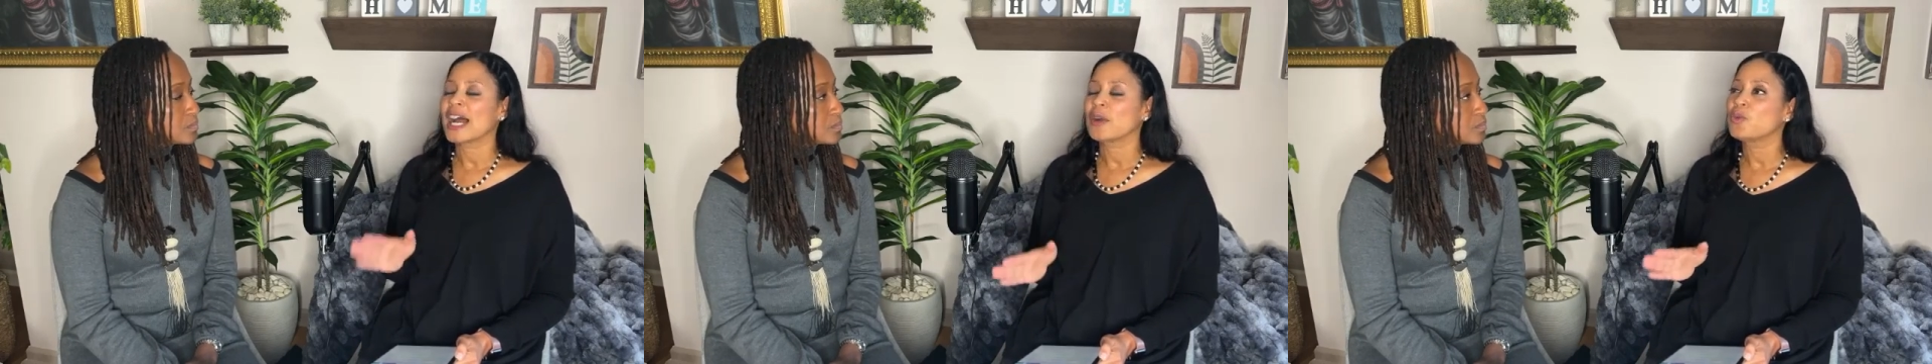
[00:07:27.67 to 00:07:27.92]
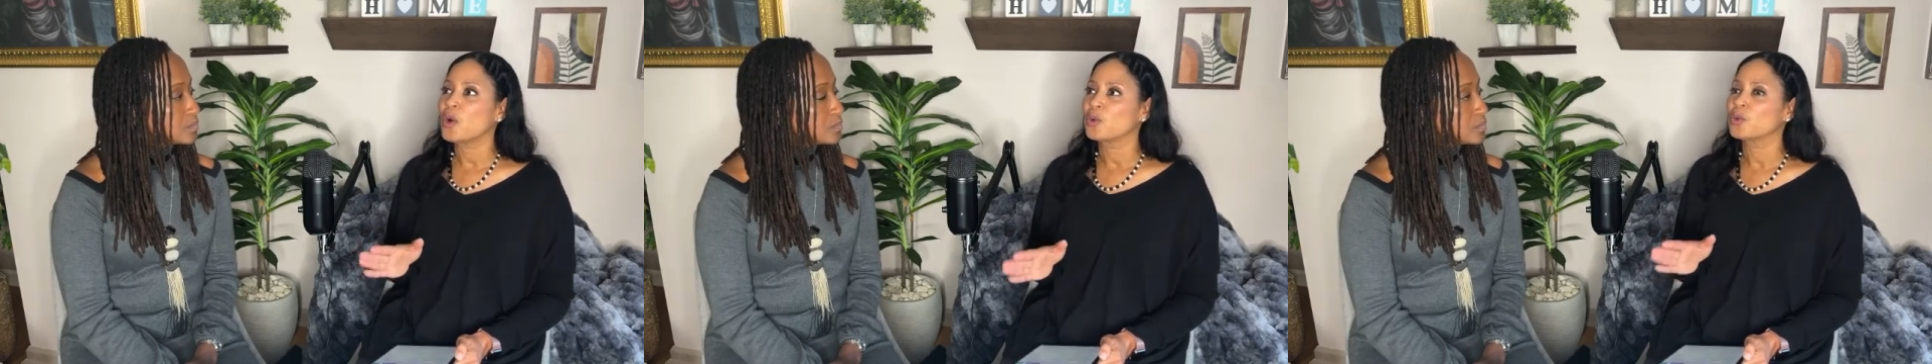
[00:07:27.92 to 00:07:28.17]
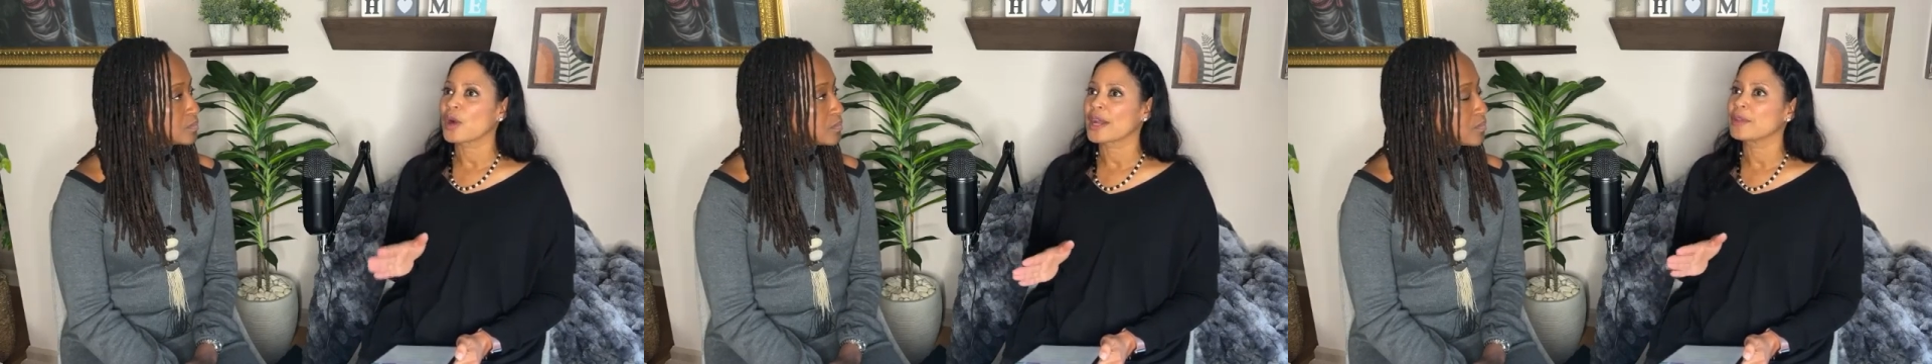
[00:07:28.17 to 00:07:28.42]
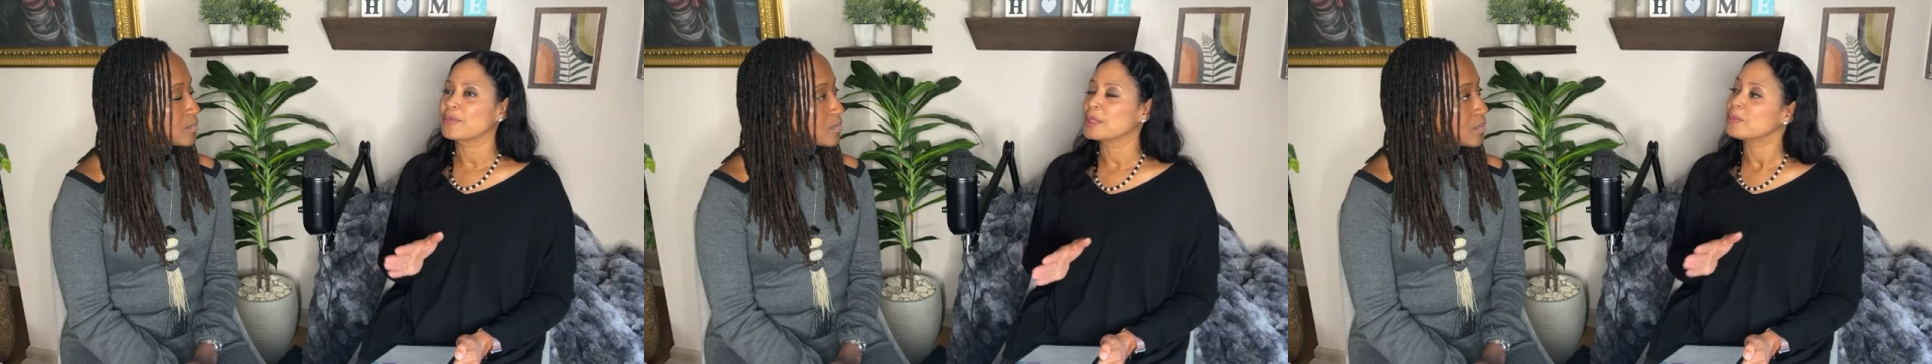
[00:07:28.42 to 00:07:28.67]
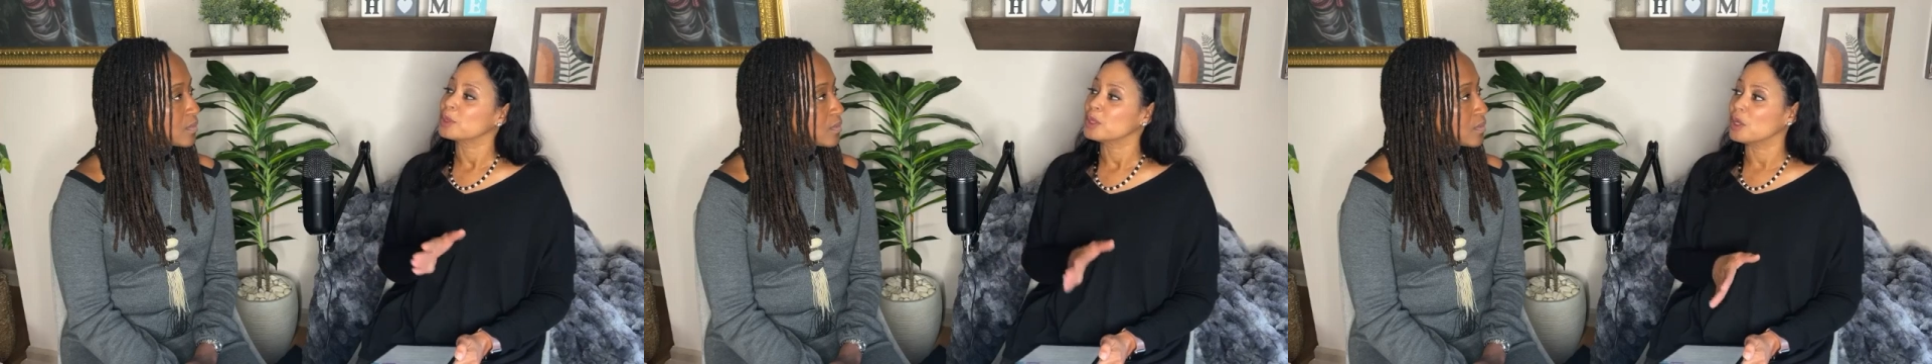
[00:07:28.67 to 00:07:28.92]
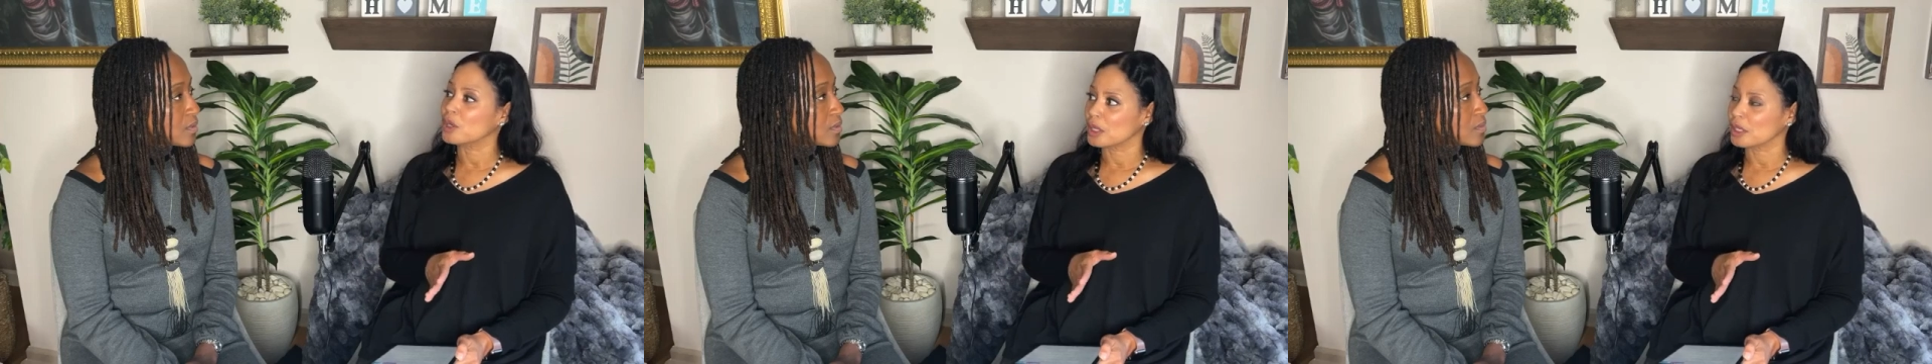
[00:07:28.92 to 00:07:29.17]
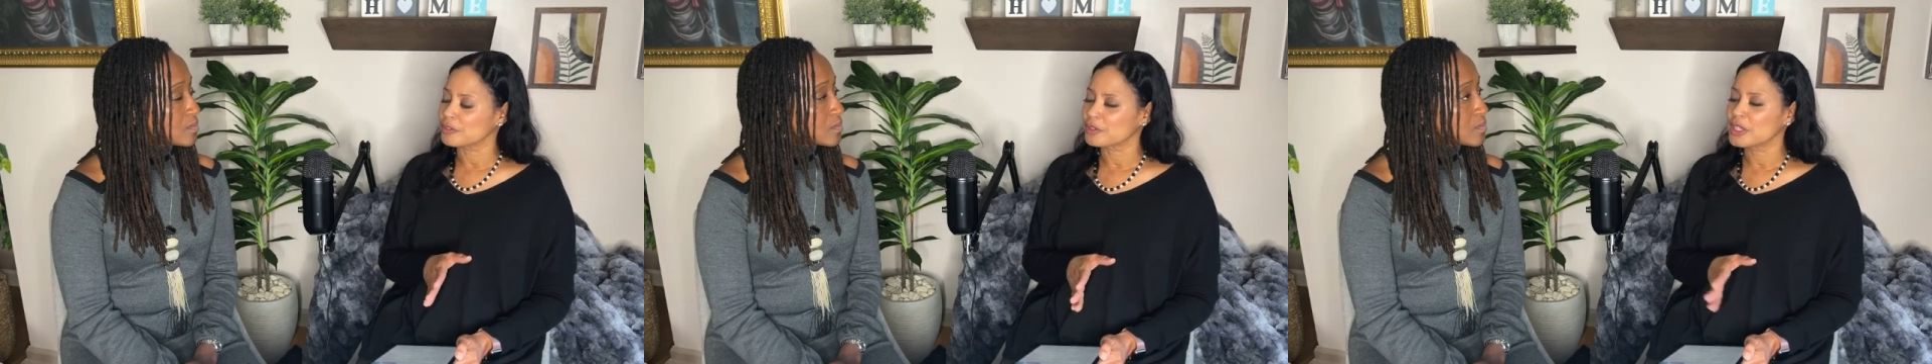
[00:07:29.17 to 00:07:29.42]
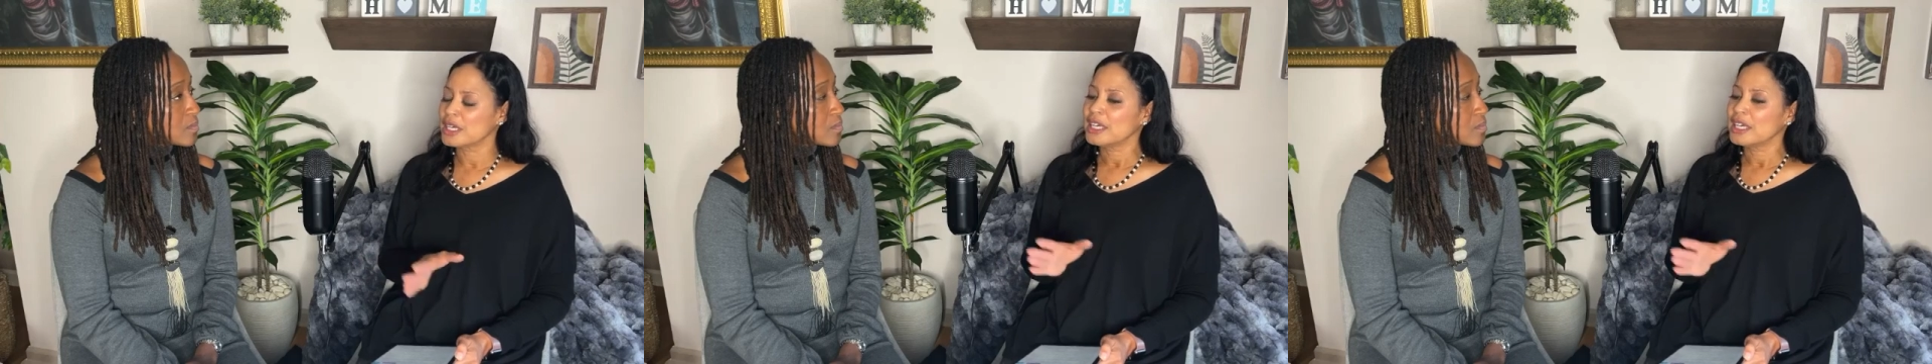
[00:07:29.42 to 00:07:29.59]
won't write people off